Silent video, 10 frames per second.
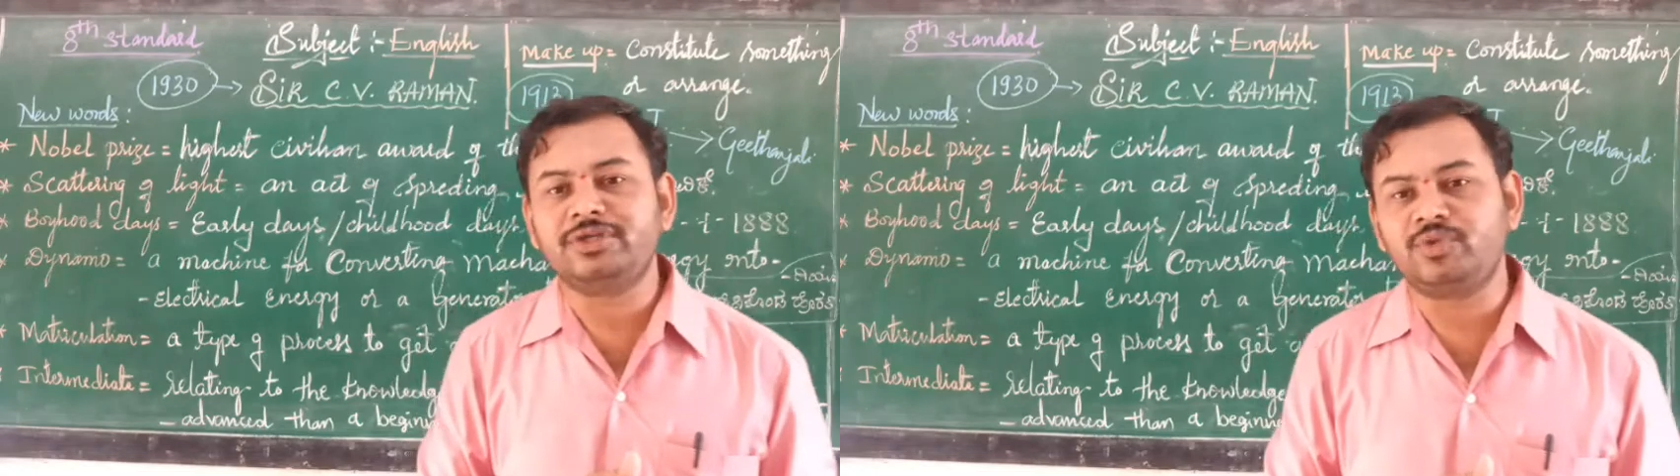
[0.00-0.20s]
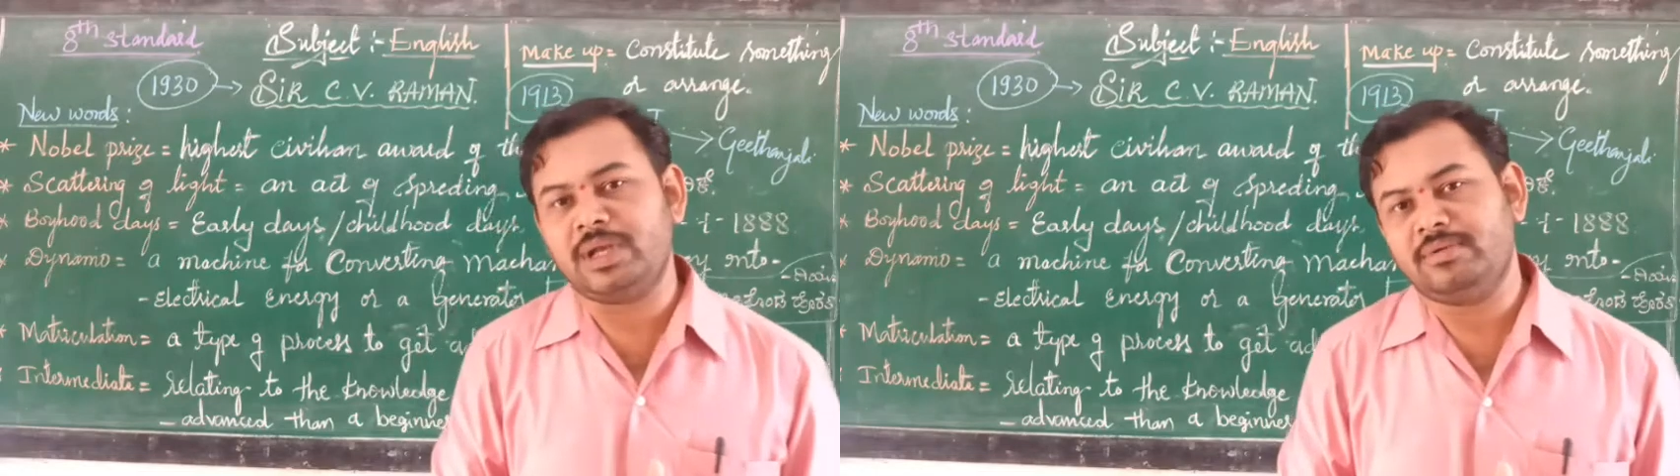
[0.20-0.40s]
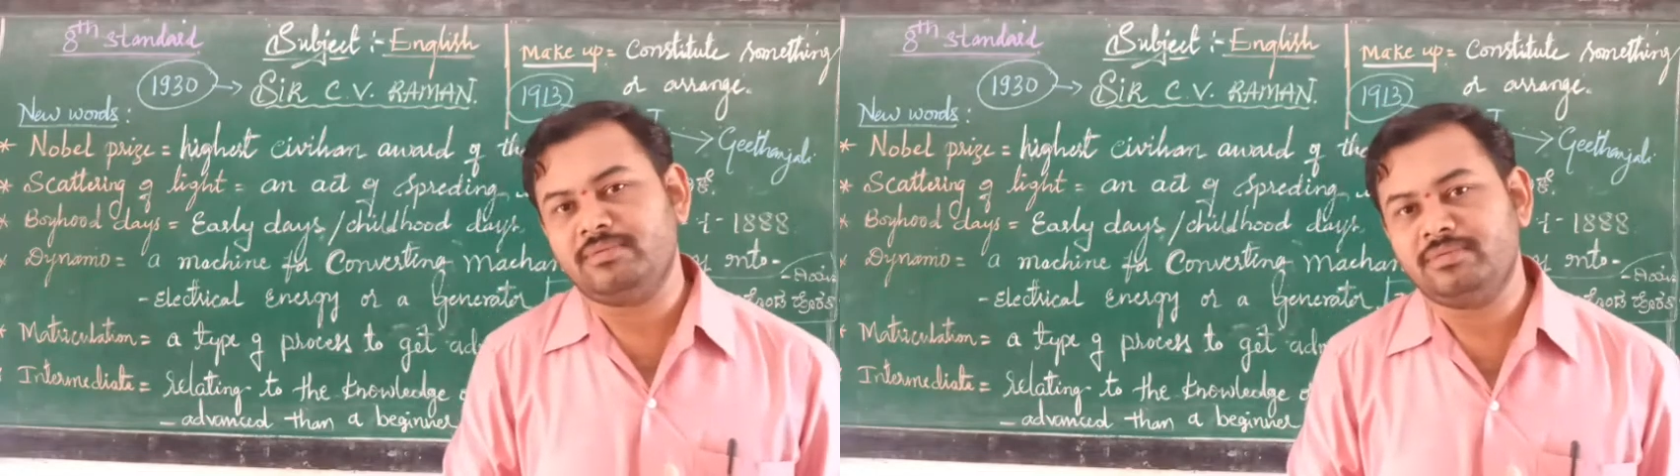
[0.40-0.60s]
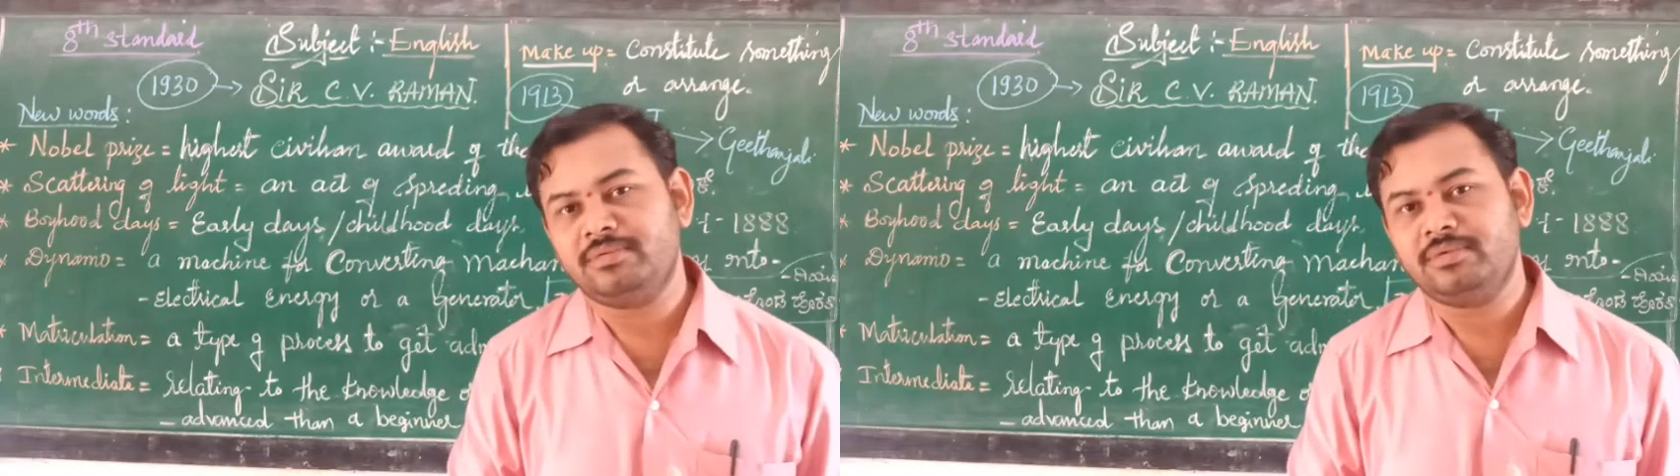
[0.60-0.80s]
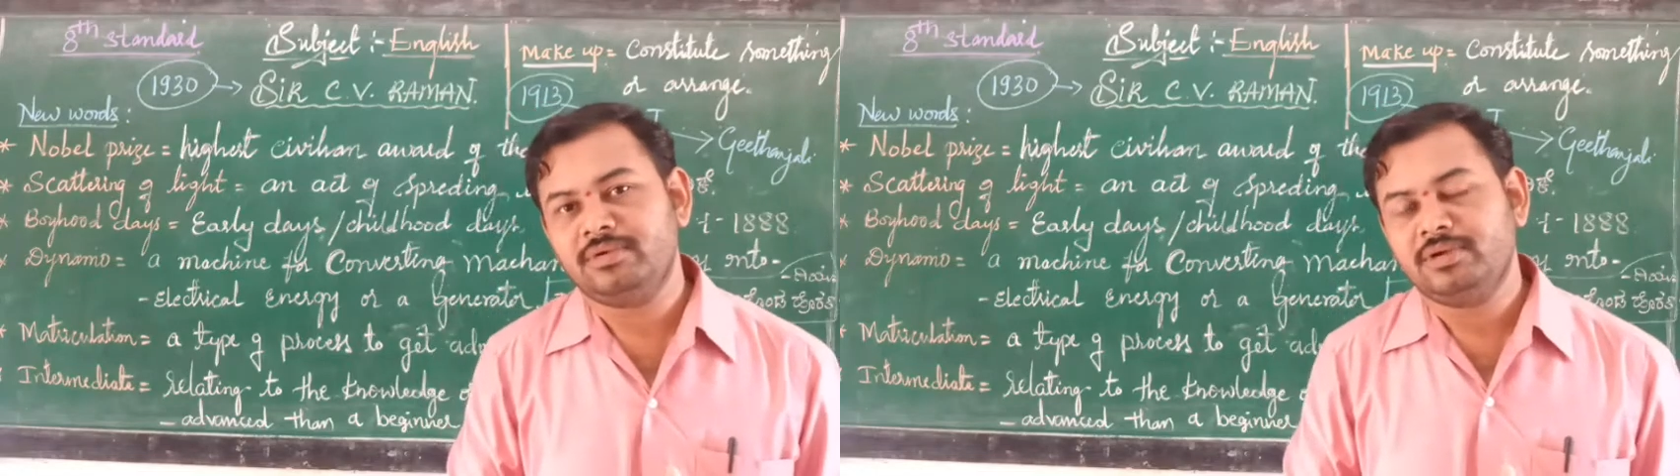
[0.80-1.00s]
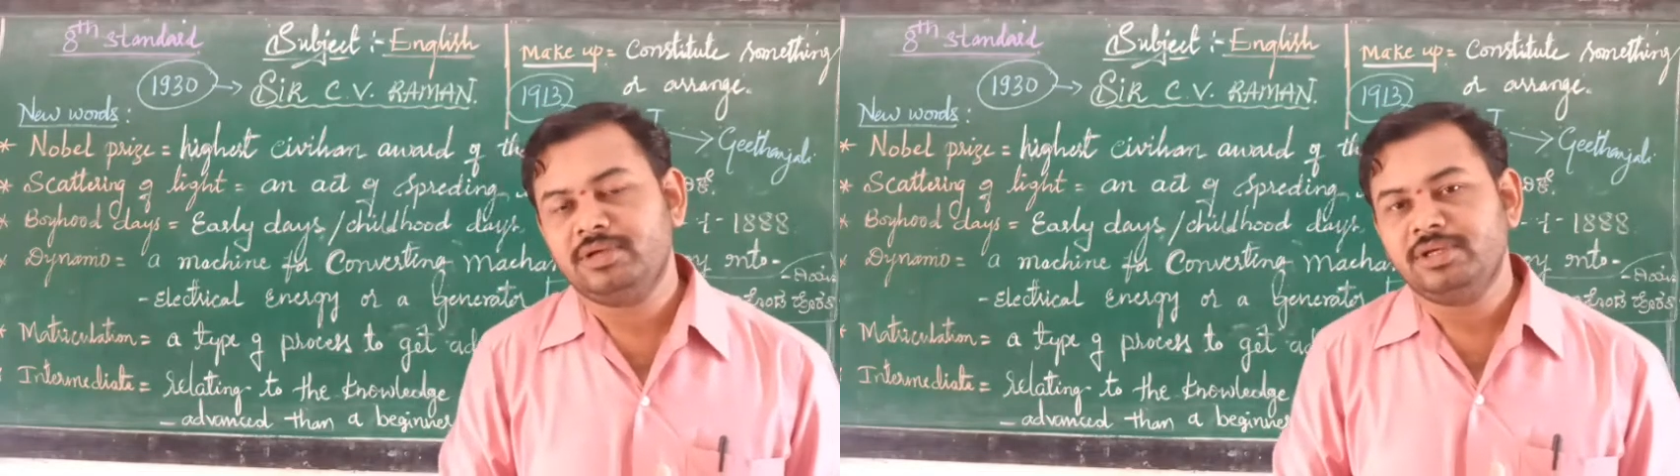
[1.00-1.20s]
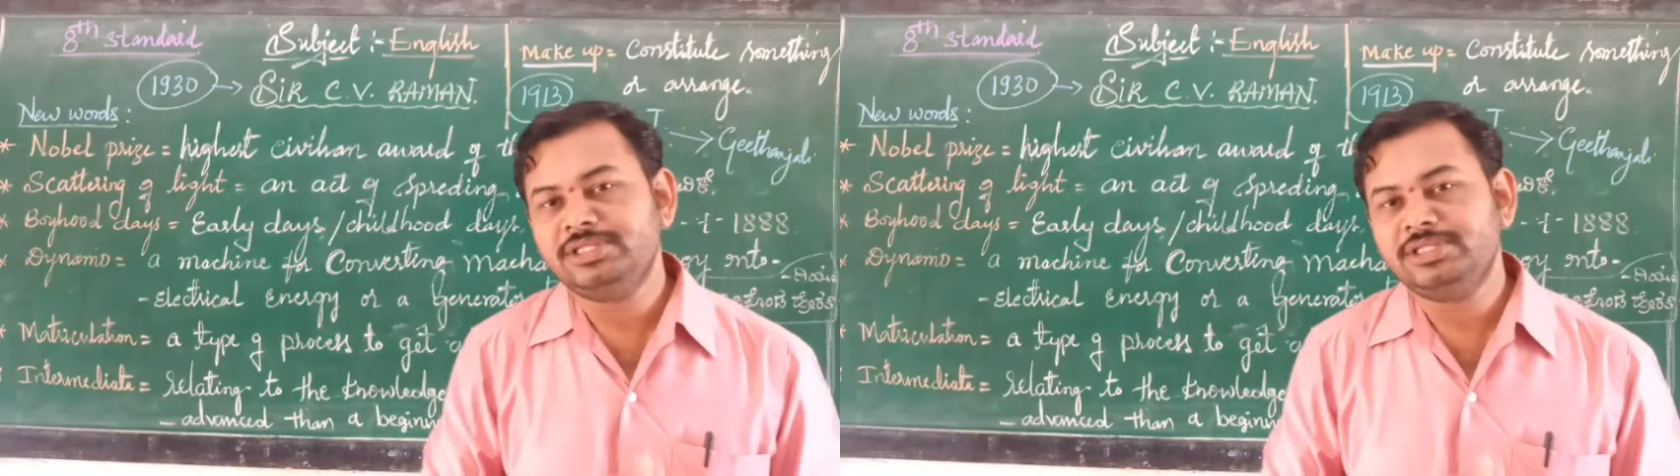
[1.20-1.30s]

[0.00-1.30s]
12.